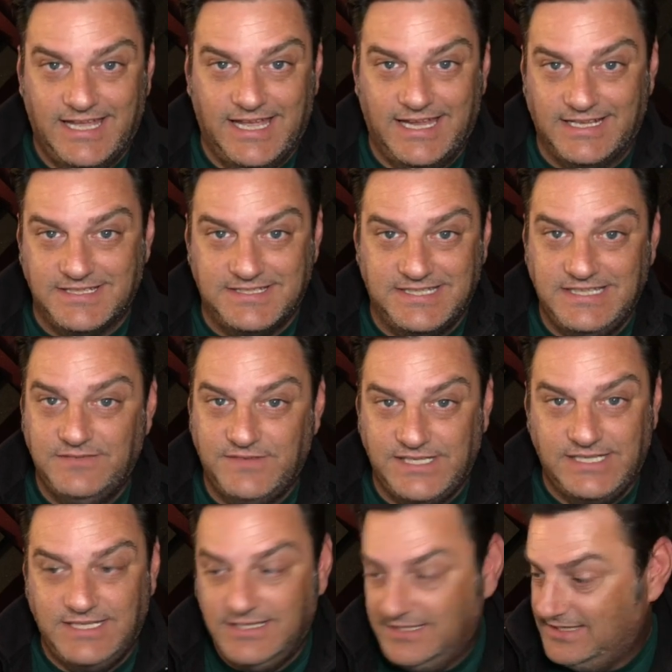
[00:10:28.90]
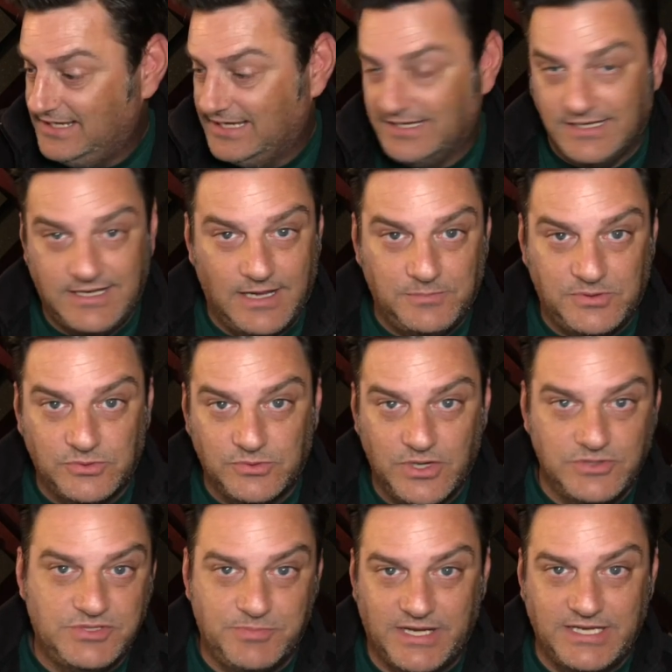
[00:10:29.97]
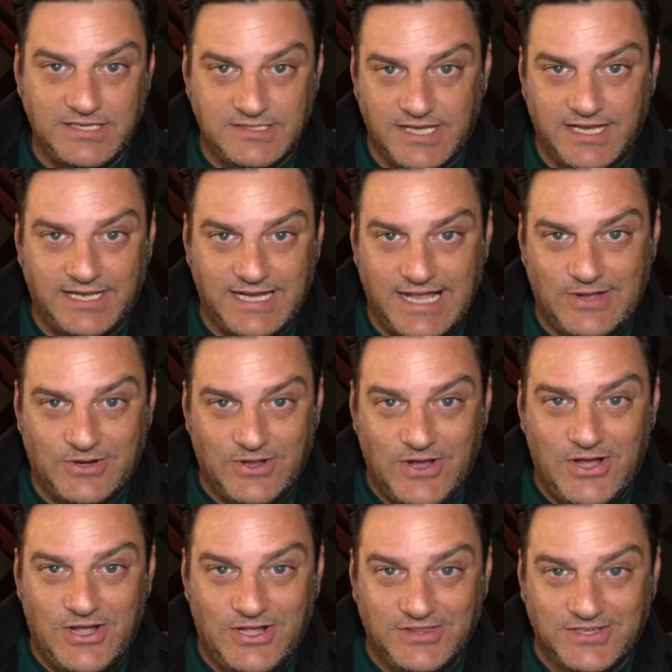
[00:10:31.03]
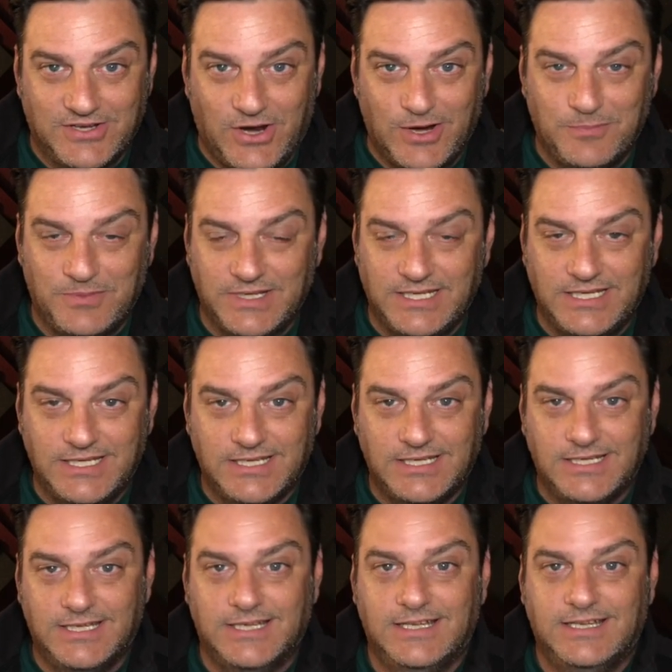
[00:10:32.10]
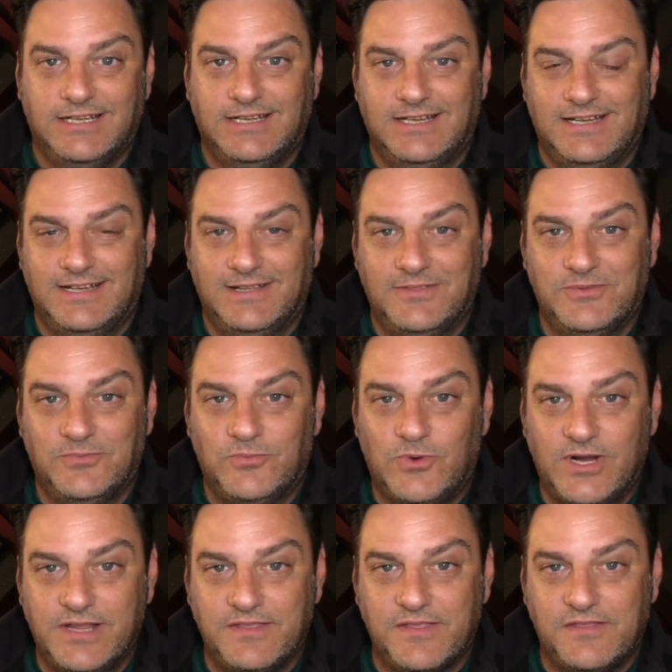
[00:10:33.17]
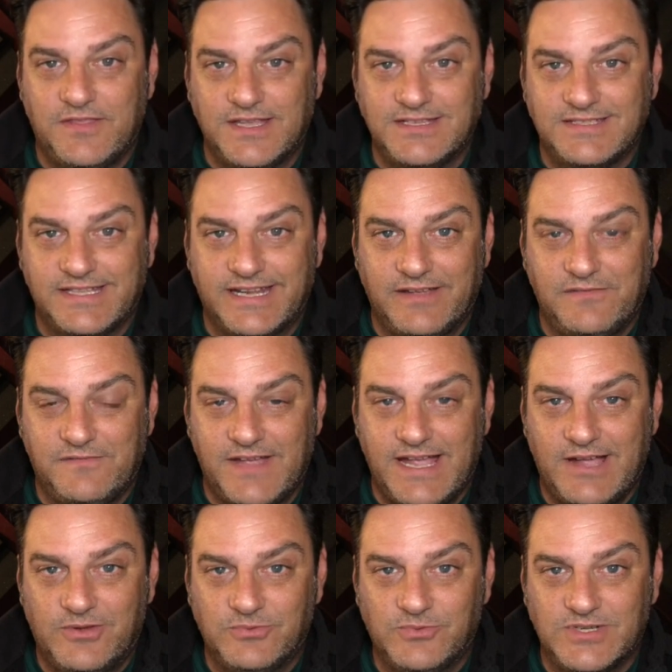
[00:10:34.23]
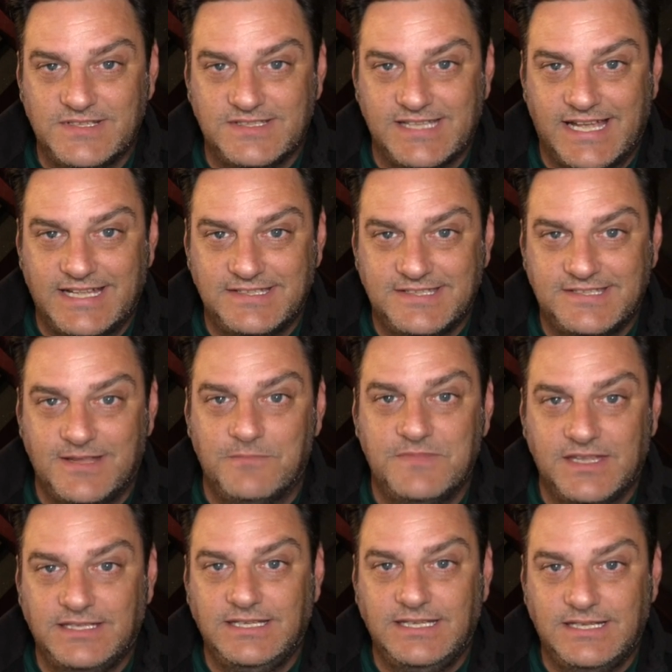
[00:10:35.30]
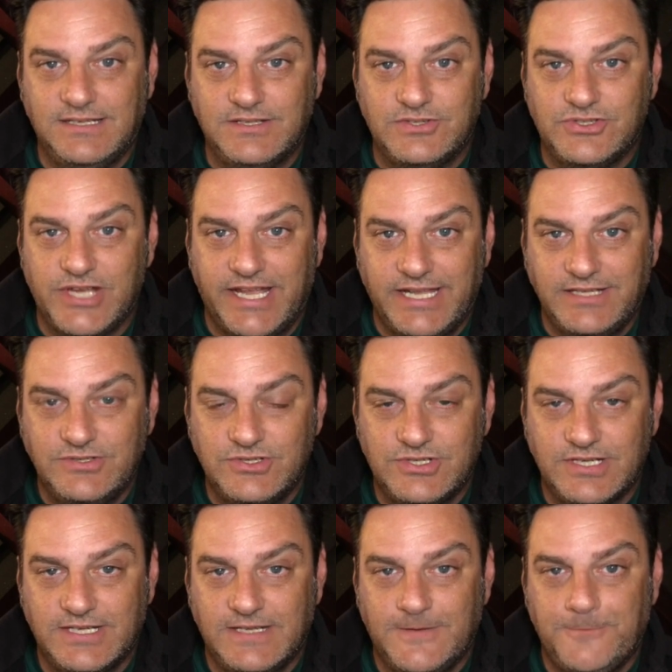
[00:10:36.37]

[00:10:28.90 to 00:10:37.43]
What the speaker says: and a TV and a couple roach buddies hanging out on the carpet. One of the things that I found was that something needed to change,